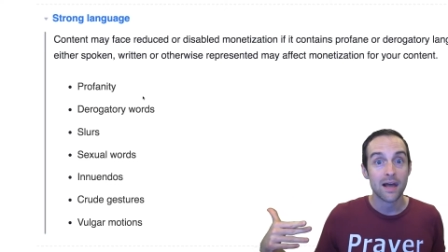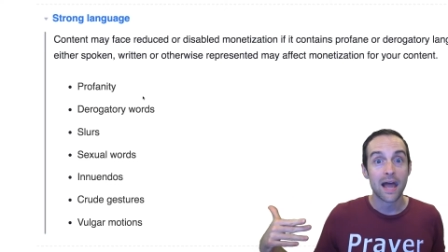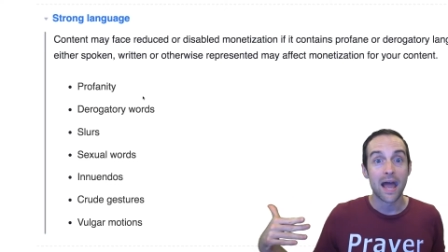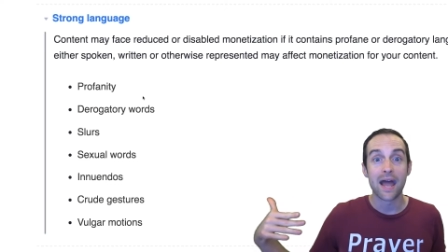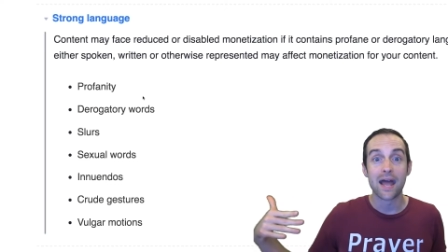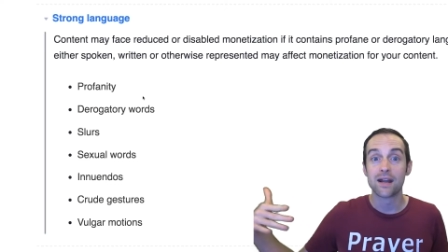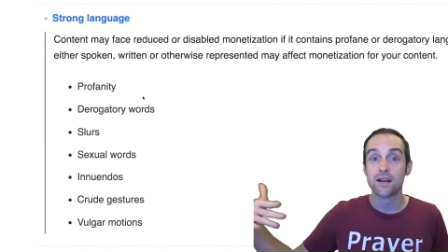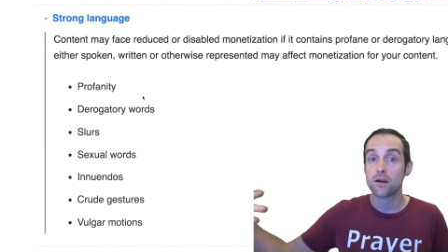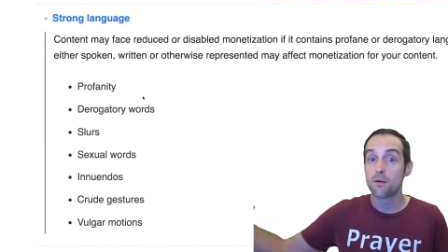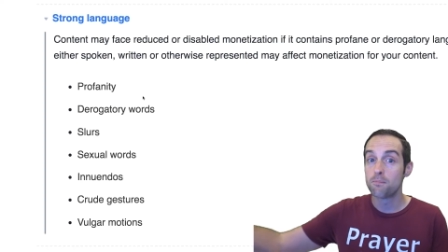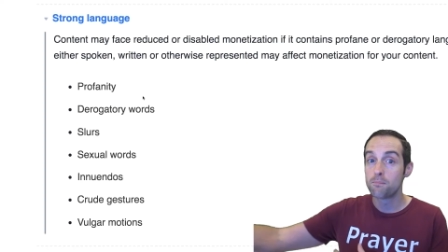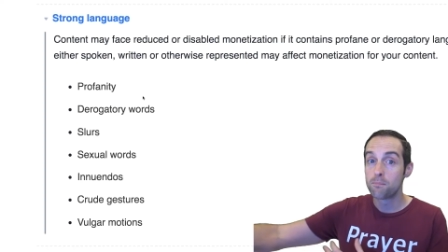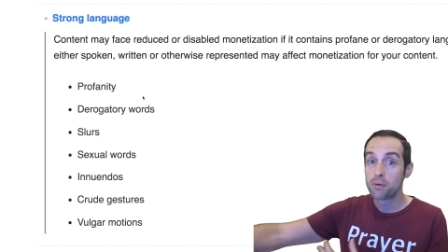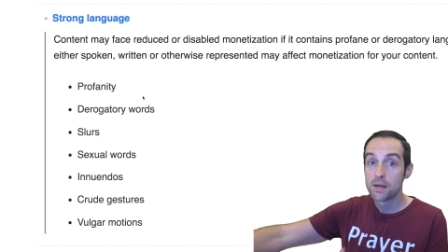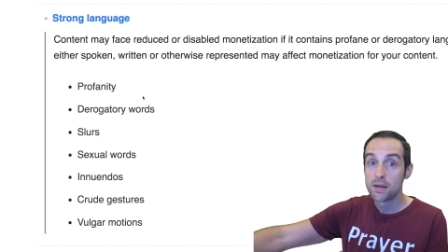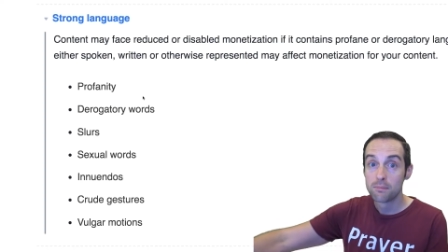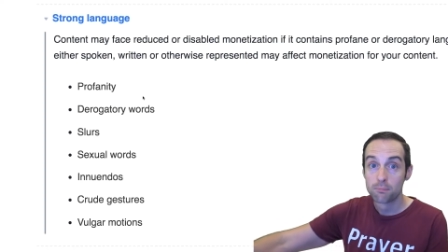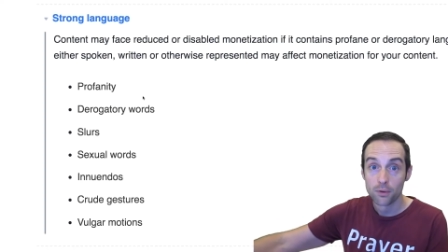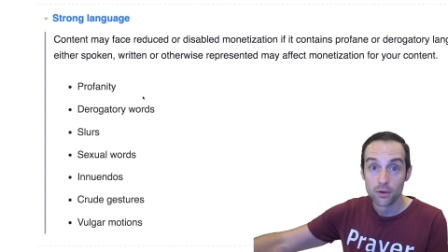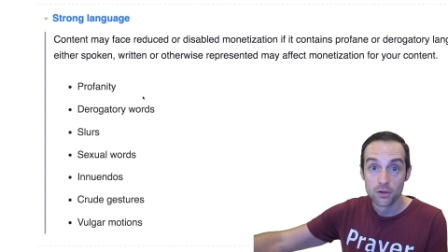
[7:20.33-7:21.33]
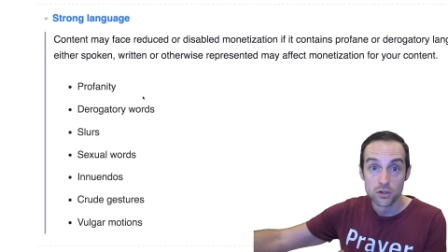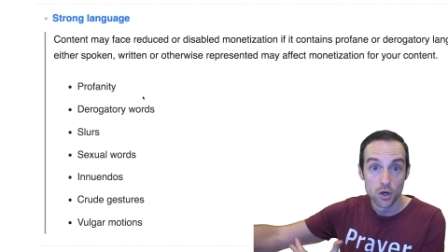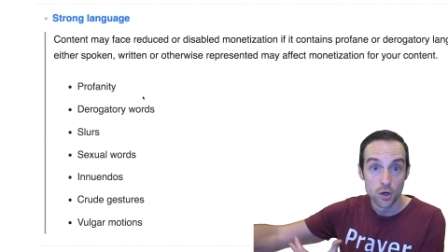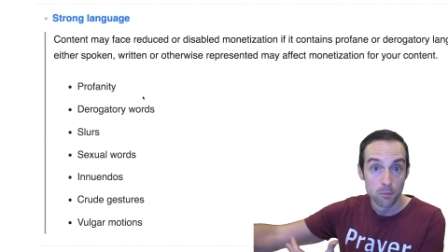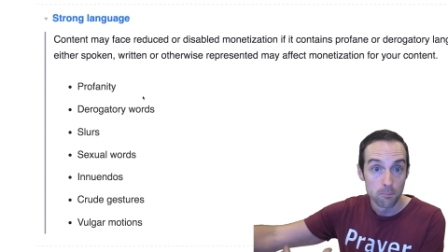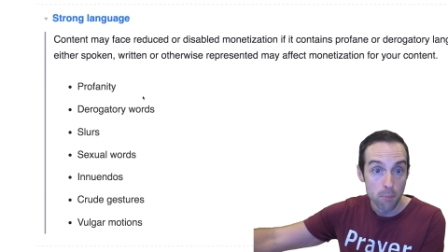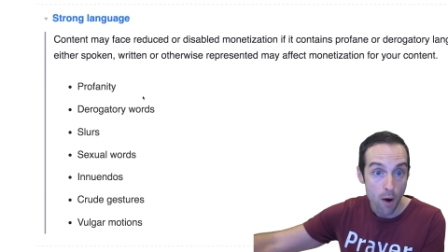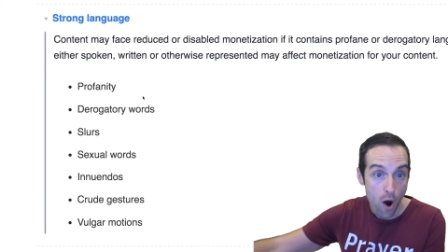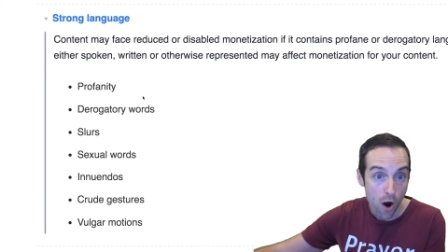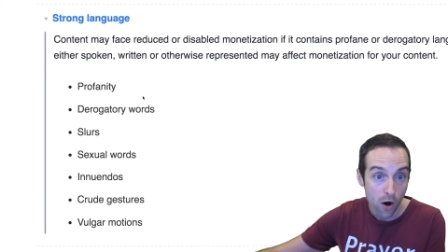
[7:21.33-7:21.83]
and the people in your
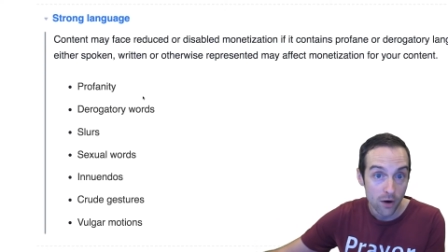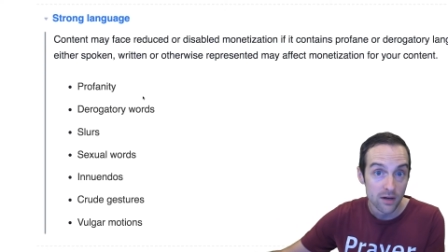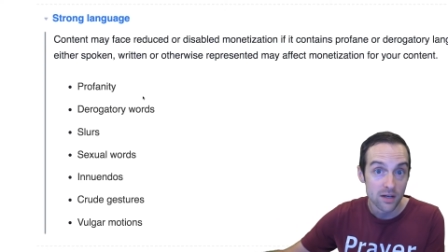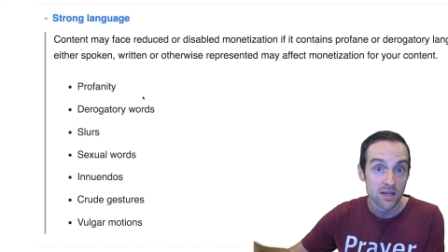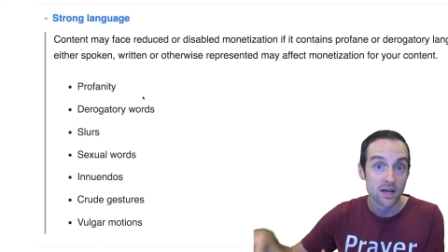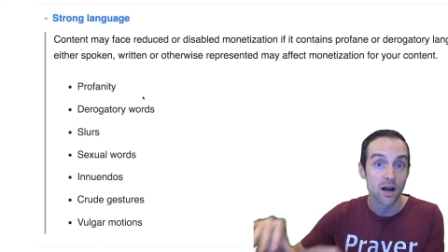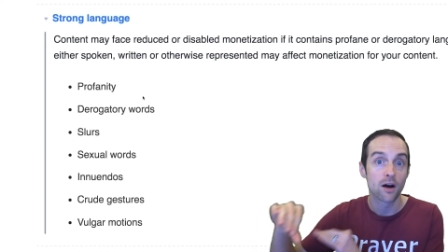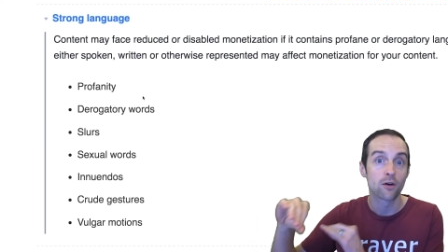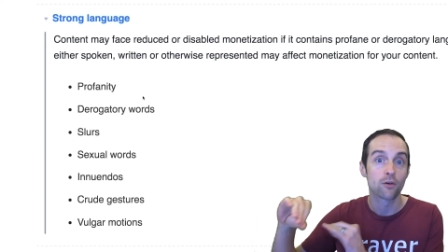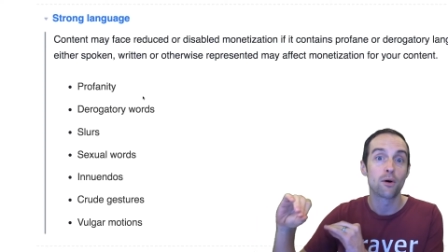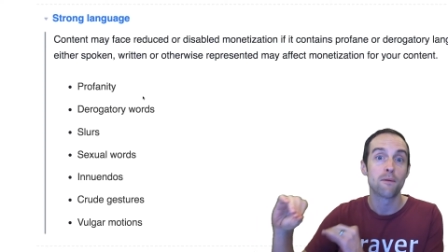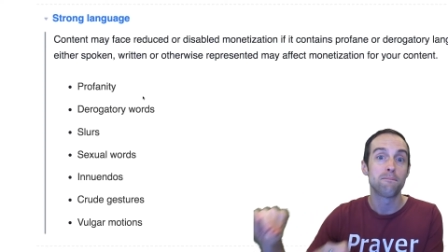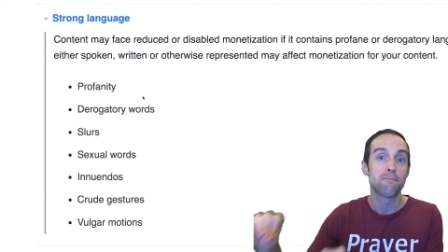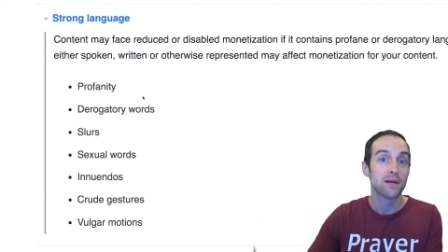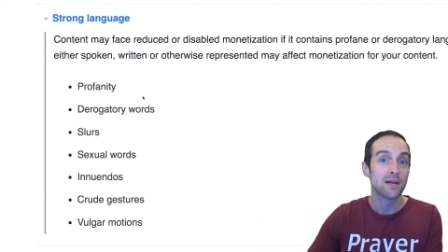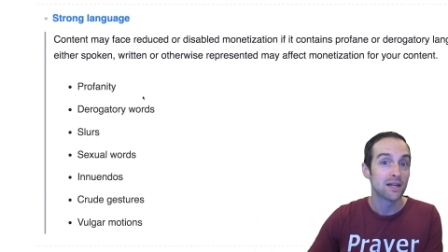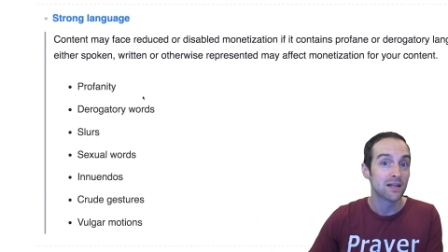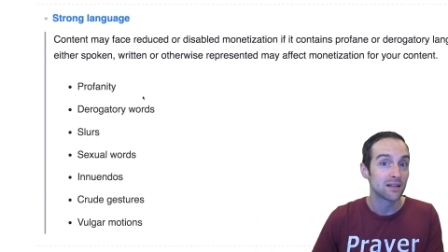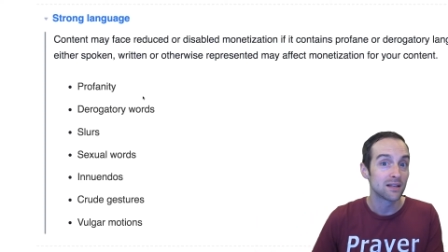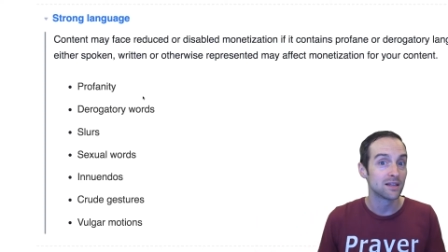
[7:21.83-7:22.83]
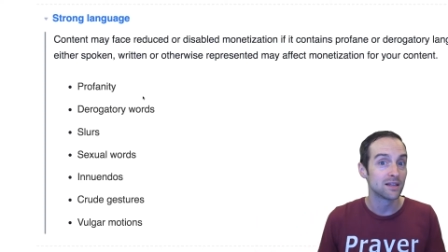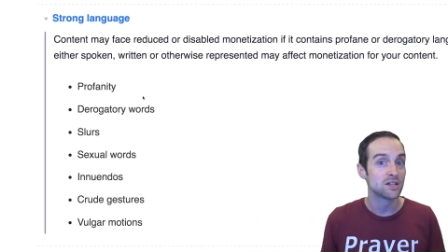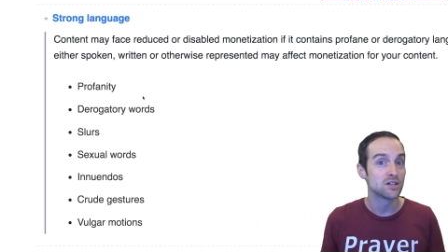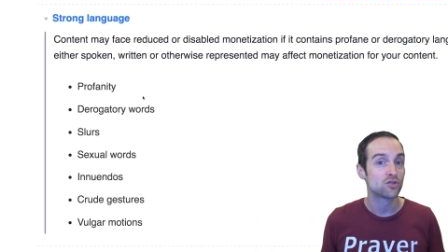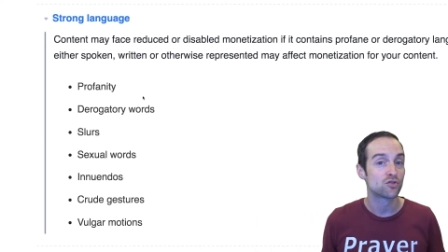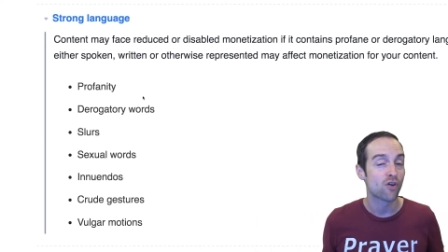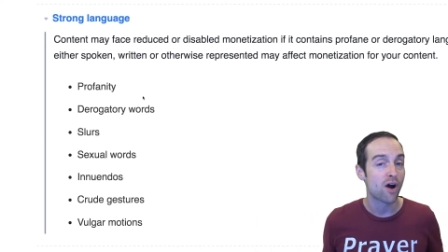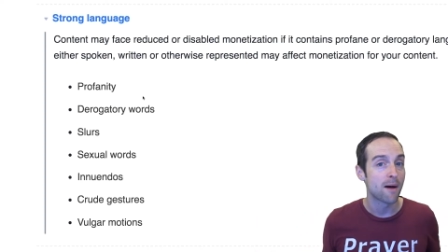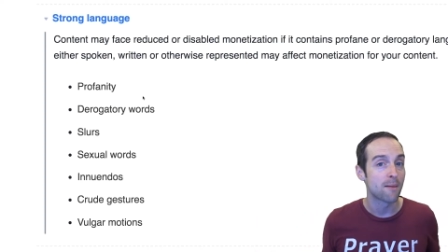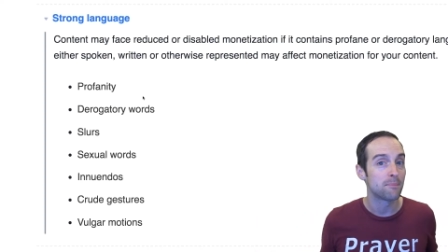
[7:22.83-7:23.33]
party are repeatedly
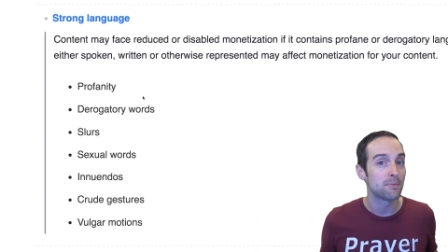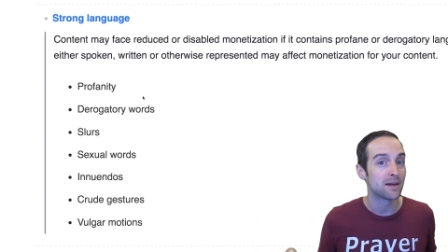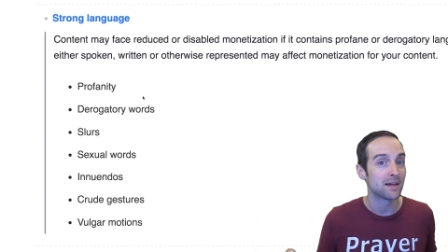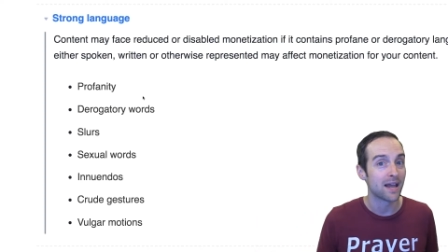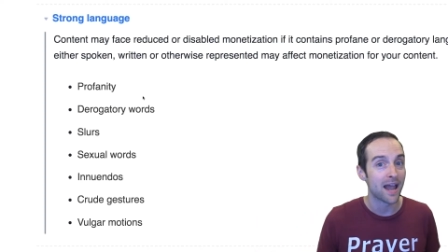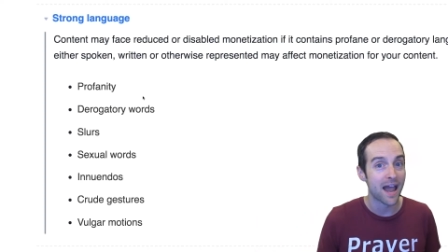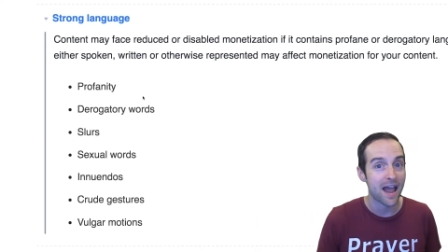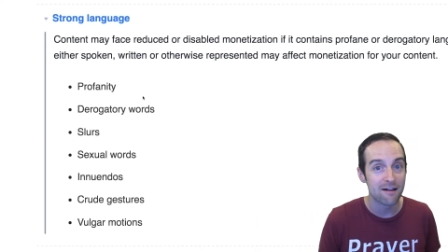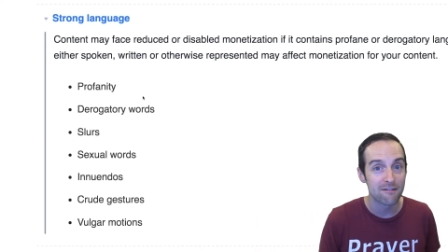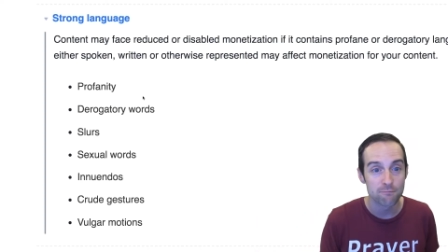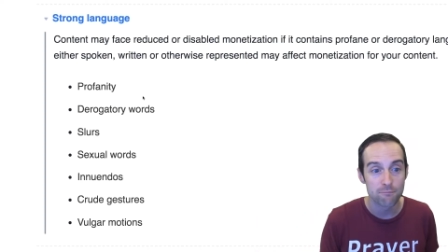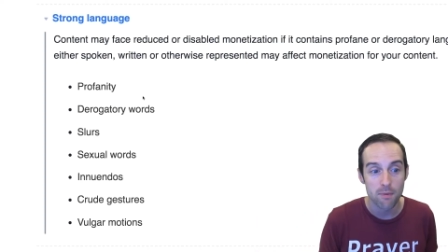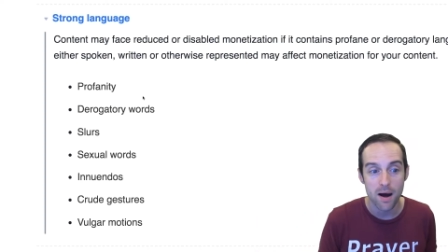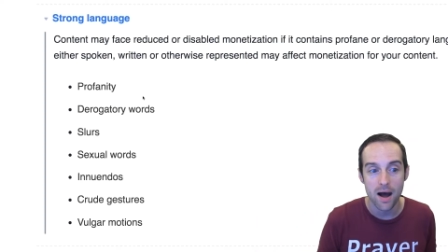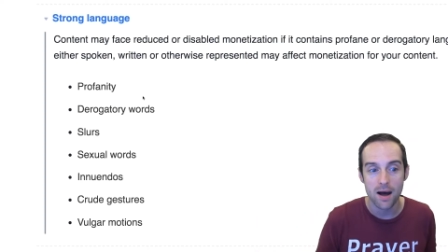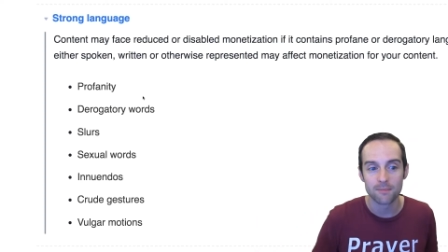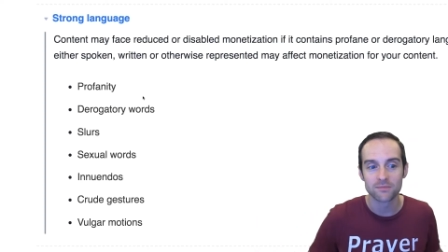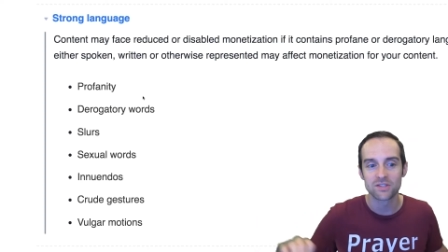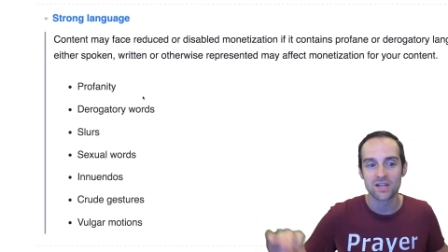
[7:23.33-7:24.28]
dropping F bombs